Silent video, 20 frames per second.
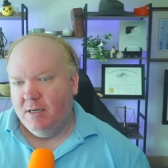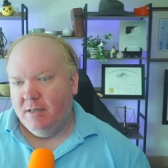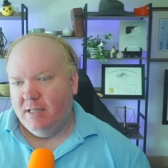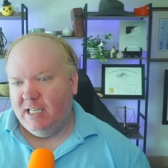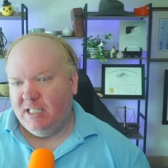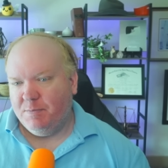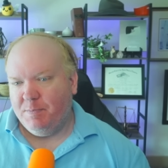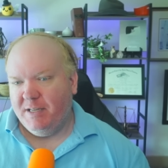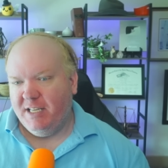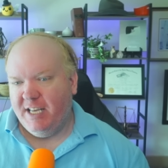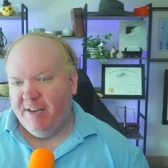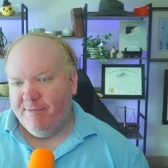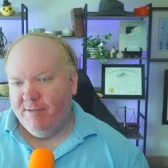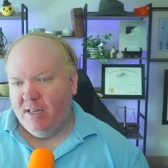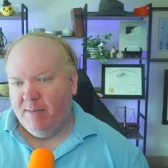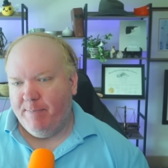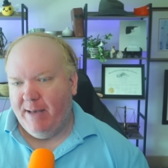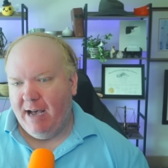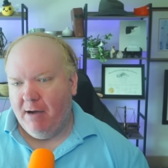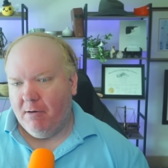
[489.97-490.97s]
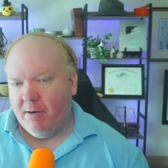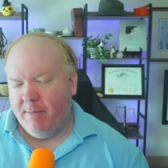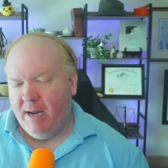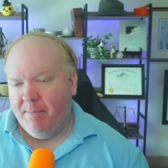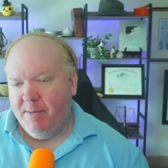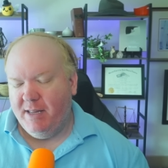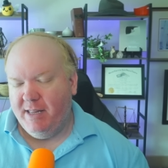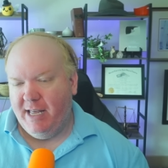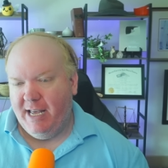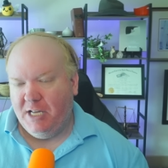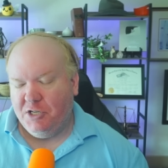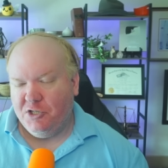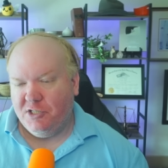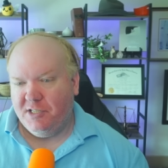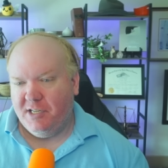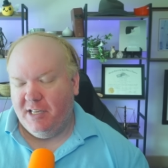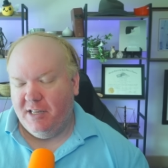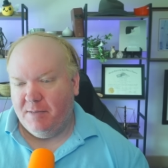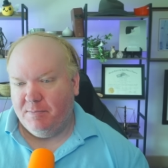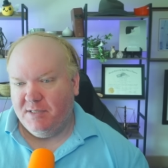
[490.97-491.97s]
that's been given the power. Maybe the
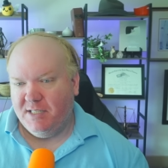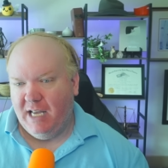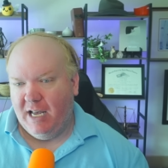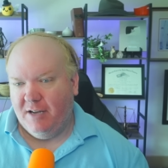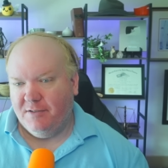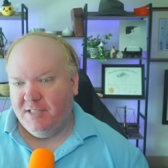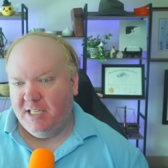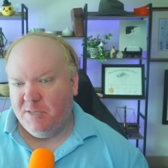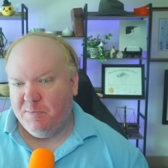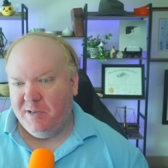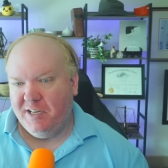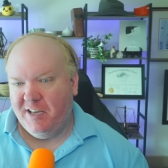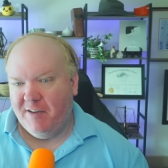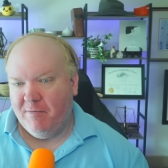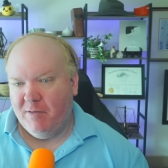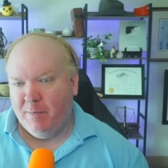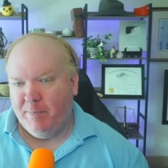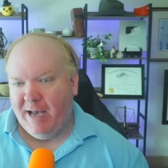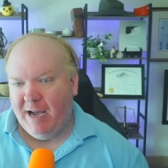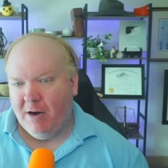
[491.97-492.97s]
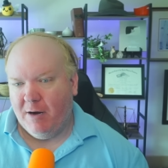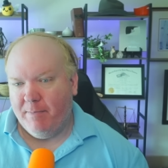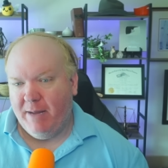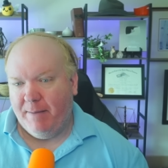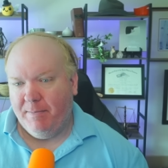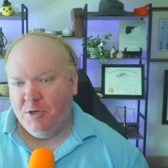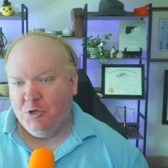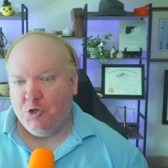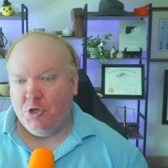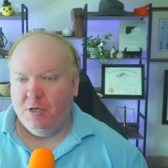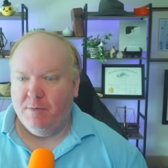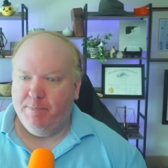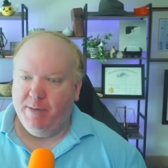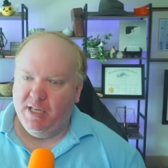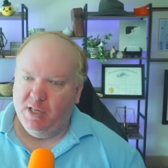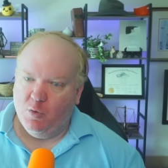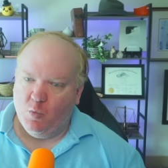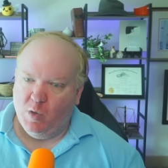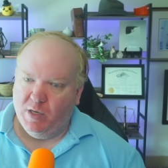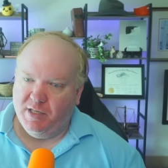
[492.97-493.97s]
agency themselves that's been given the power maybe shouldn't
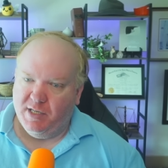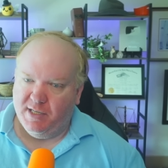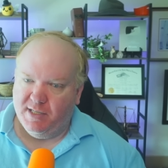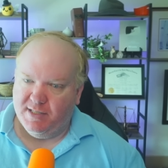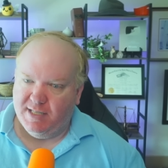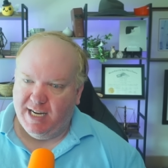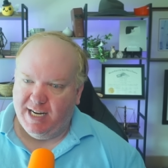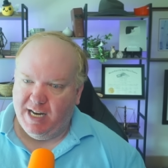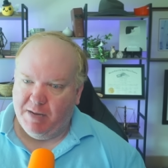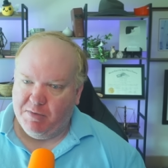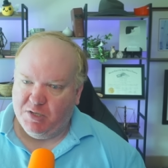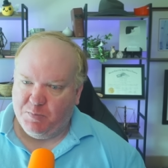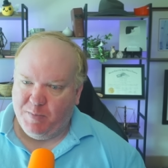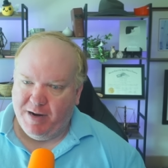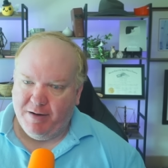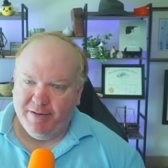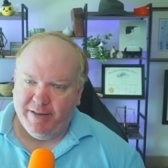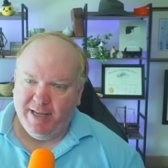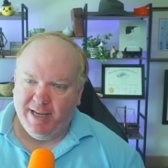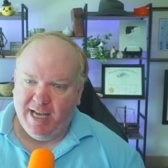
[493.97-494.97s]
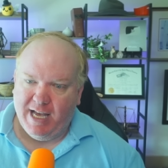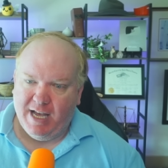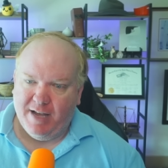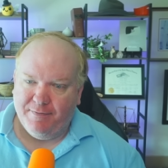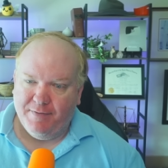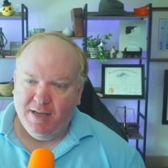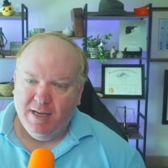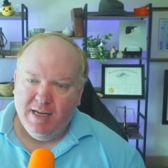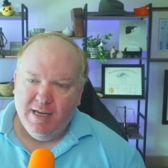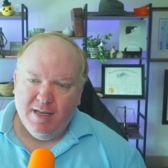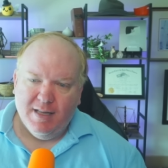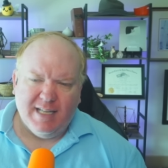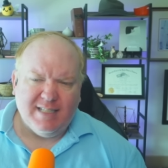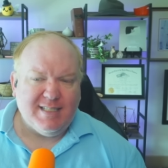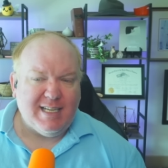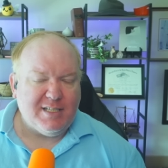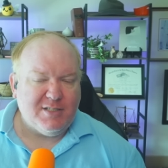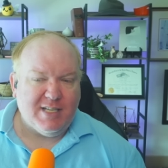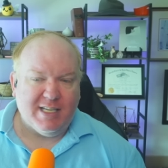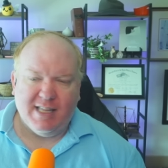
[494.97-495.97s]
be the one to decide how much power they have. That
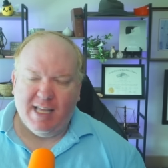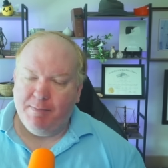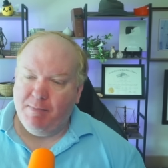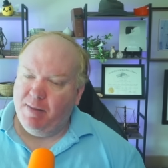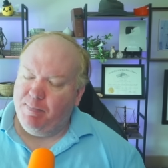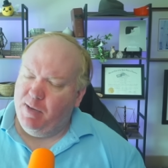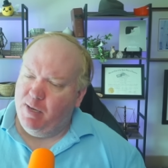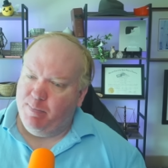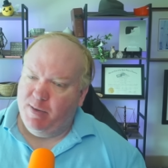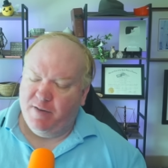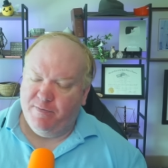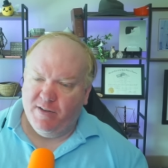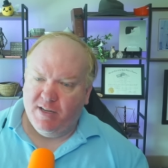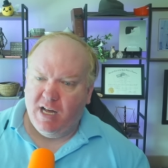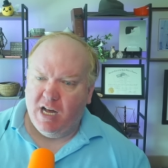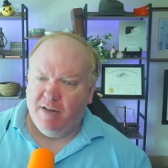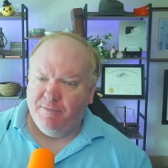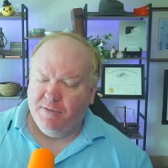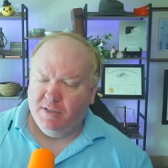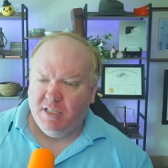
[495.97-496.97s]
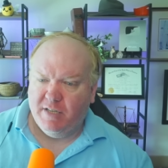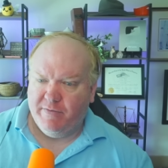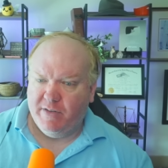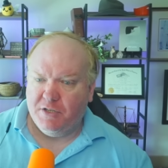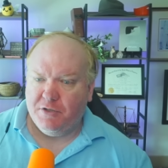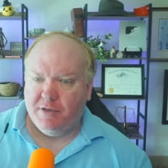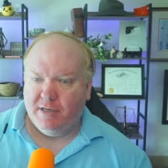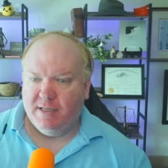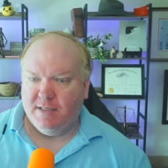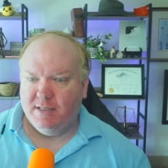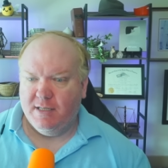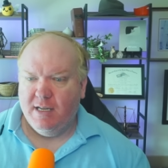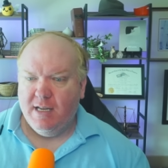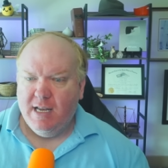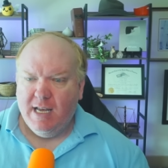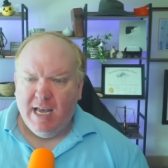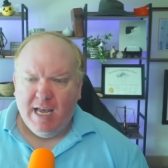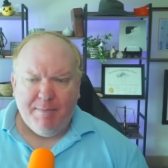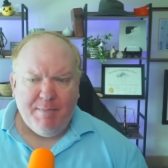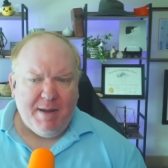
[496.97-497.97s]
sounds like that might be a bit of a conflict of interest.
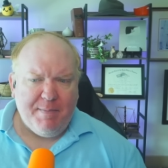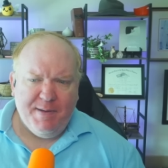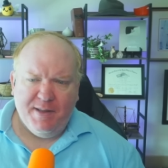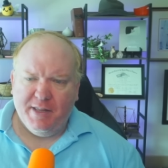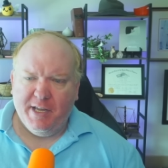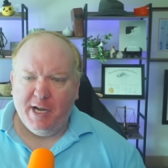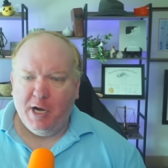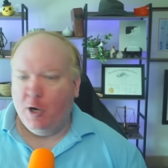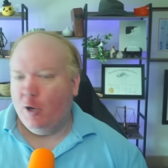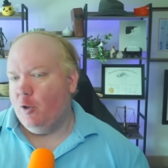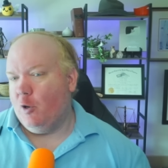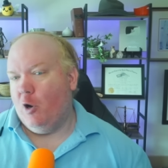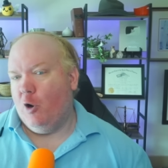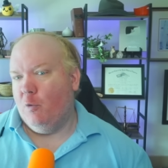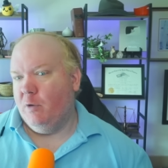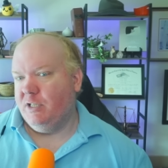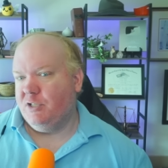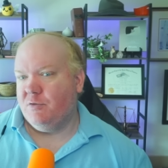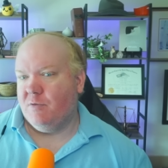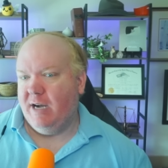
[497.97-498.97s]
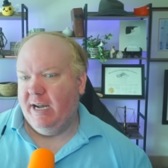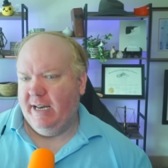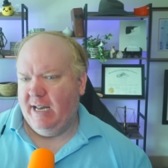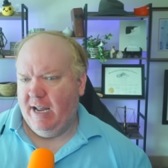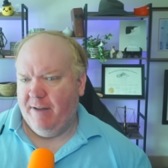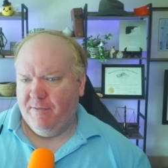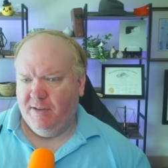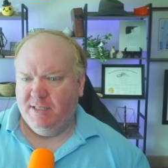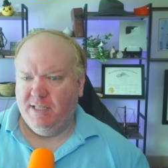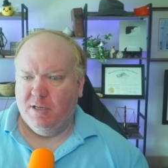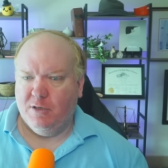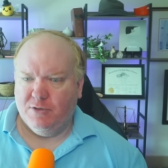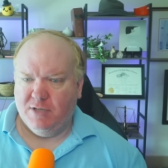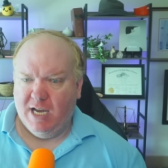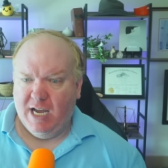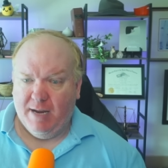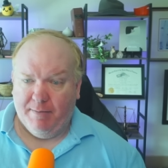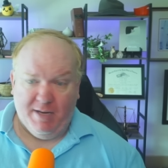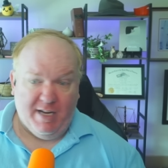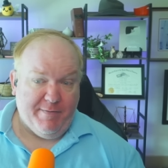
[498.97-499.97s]
And maybe they are always right every single
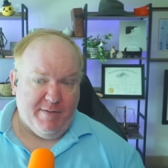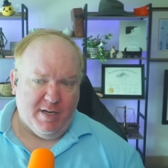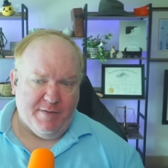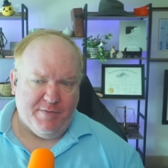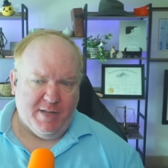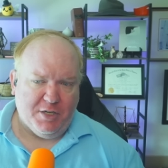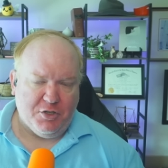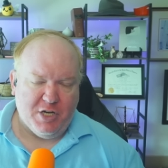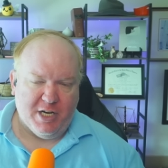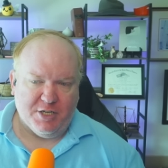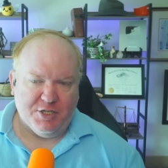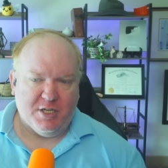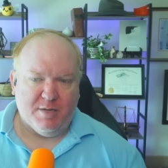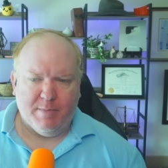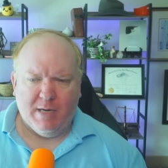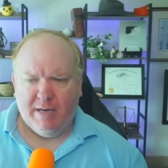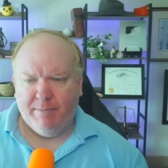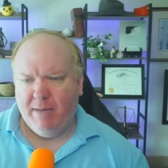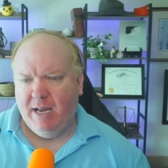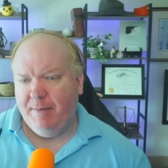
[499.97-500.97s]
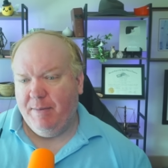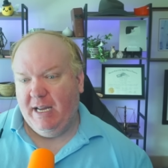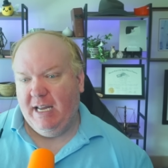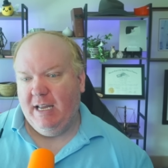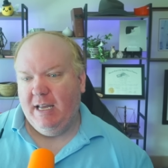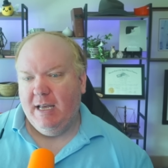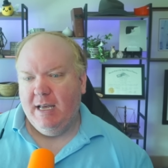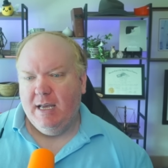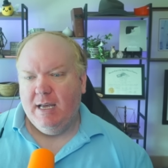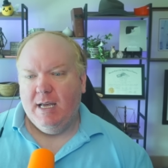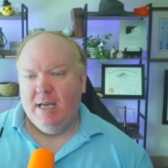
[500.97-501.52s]
time, even if they change their mind. Maybe